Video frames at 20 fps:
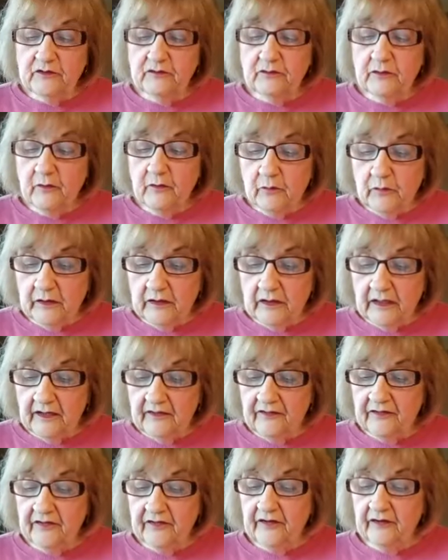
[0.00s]
to which we
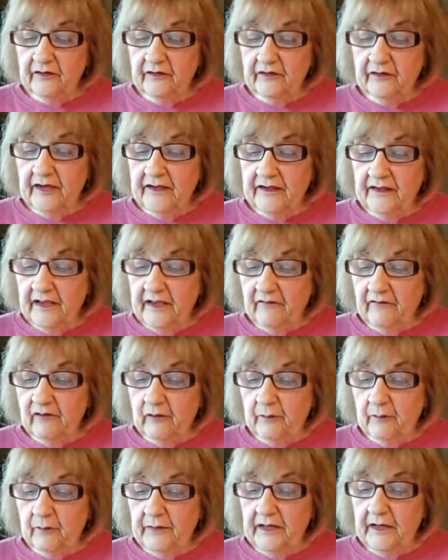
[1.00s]
realize that there can
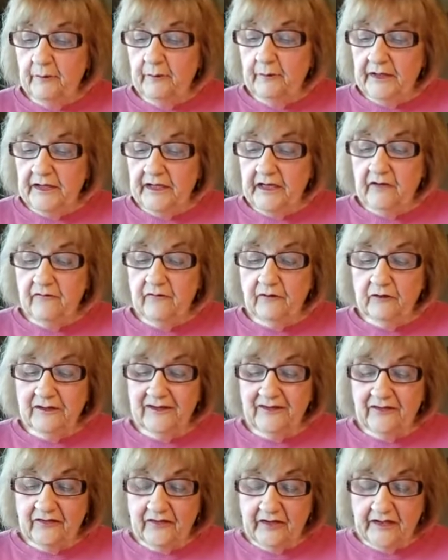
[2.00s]
never be a
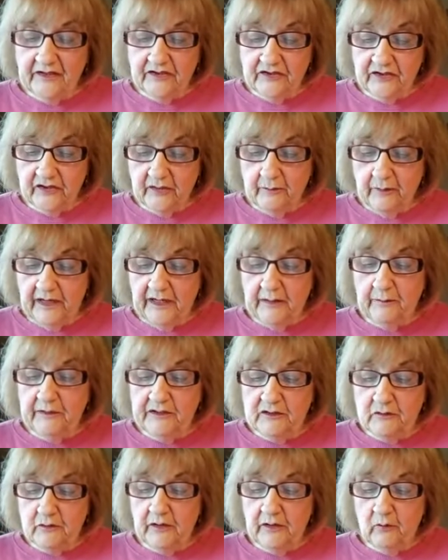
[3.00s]
meaningful distinction
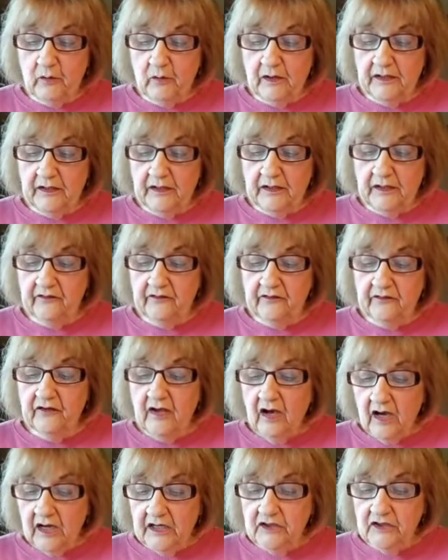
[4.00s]
made between what
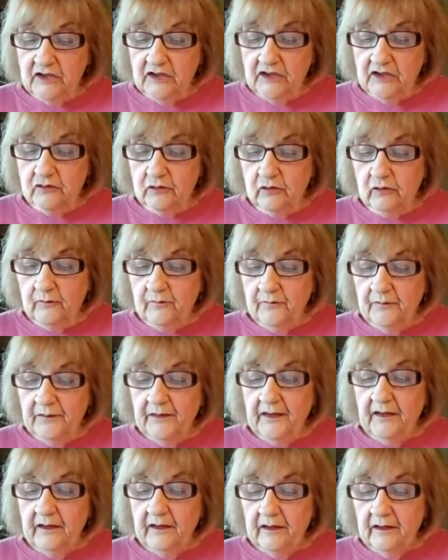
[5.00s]
is
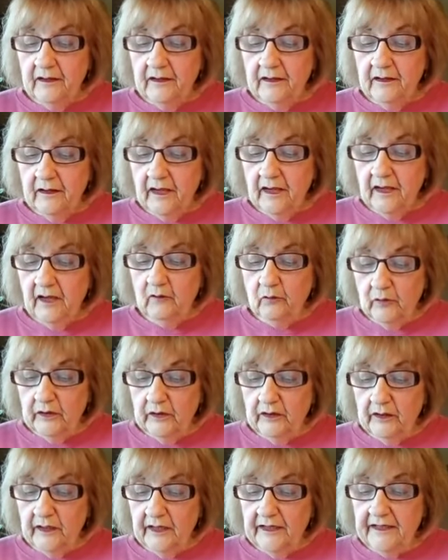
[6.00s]
untrue and
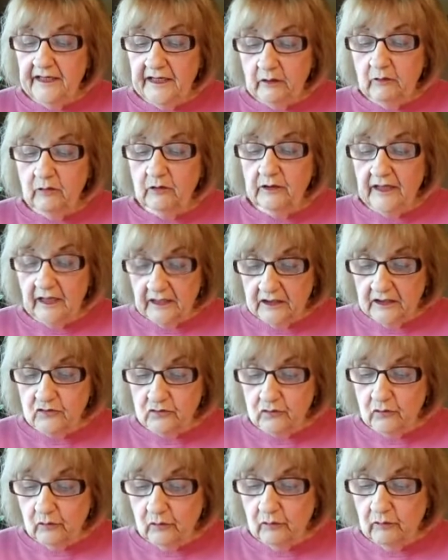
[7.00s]
real and equally
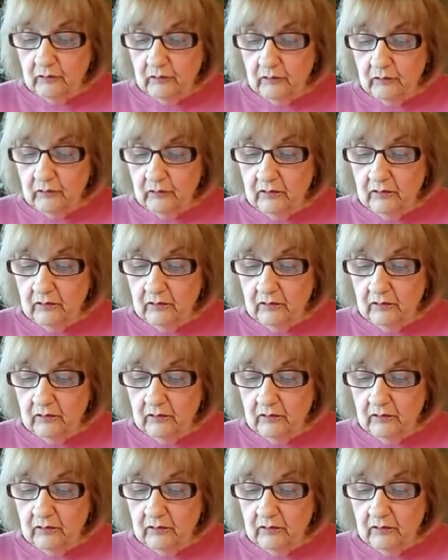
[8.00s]
untrue.